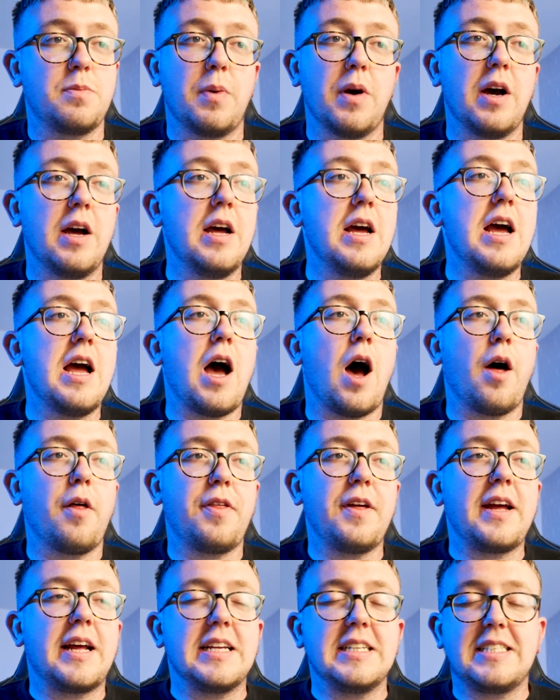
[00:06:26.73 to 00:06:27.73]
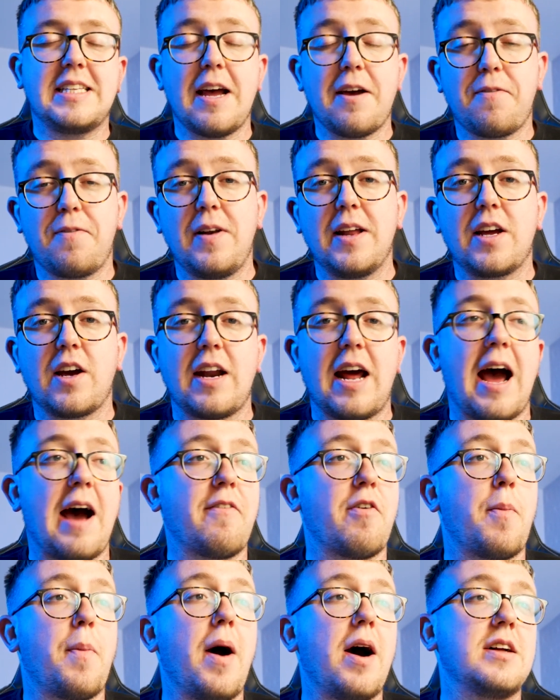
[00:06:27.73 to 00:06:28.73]
But I think he's definitely going to
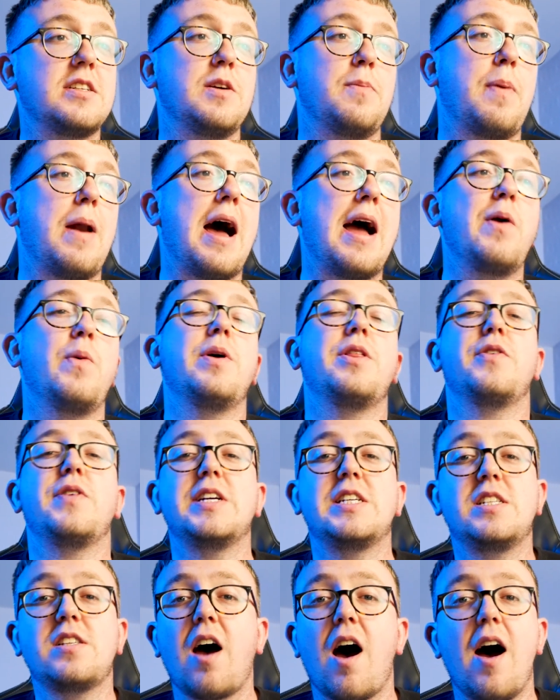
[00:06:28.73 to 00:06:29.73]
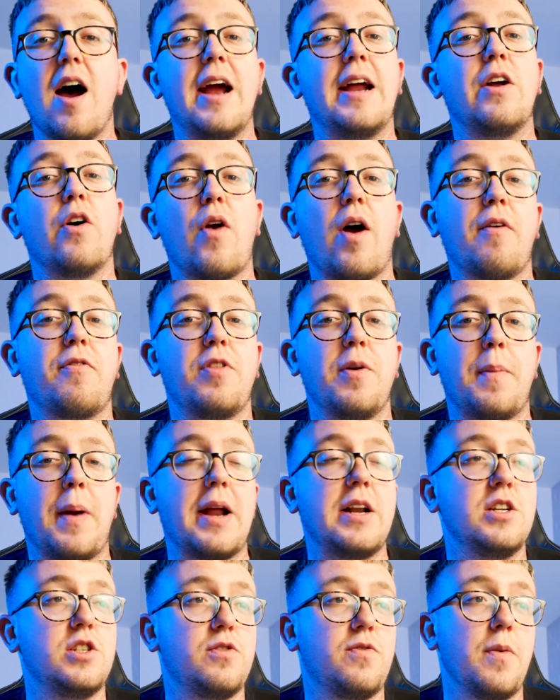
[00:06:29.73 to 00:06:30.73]
have a part to play, whether it's starting or off the
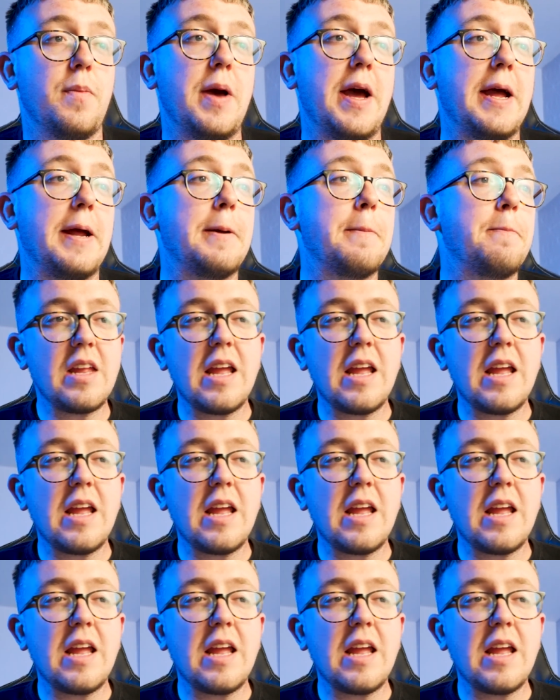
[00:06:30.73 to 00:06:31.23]
bench for me.